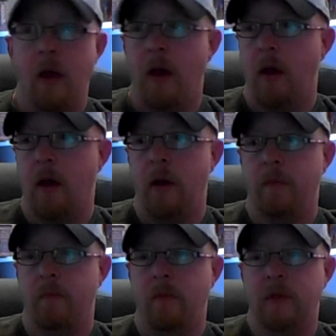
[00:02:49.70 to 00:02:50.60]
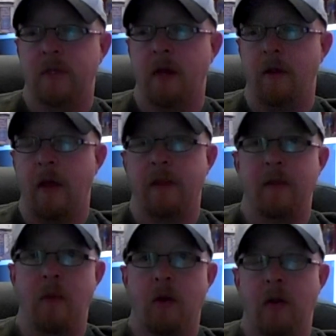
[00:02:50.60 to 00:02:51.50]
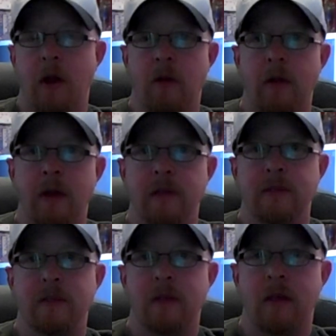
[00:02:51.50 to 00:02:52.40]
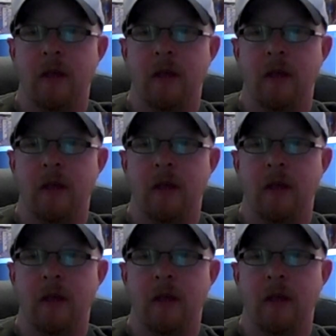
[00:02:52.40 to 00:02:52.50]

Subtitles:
It's going to at the American Airlines,